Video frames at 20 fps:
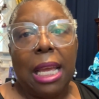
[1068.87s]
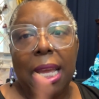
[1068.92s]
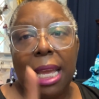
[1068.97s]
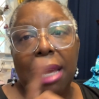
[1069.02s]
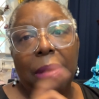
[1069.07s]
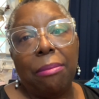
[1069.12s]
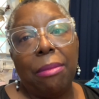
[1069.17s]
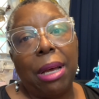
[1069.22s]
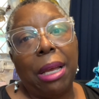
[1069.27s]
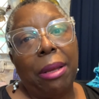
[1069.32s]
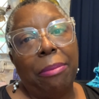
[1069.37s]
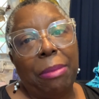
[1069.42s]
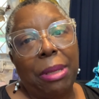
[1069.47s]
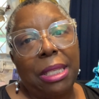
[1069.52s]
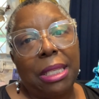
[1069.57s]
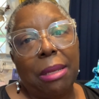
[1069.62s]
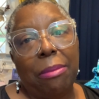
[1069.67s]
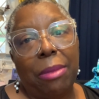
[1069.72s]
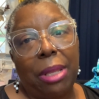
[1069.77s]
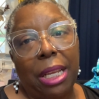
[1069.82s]
it might be
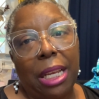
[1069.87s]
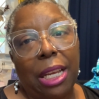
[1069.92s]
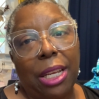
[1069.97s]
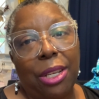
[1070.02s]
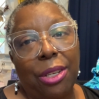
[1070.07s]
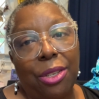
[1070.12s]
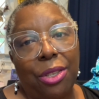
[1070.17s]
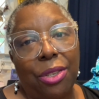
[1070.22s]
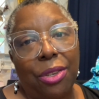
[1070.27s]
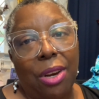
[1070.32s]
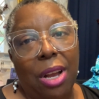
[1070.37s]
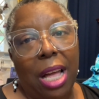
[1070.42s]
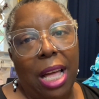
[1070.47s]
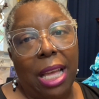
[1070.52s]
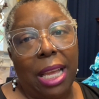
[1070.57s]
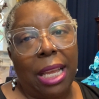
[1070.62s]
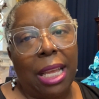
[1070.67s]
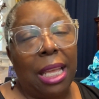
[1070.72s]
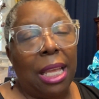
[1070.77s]
something I can try.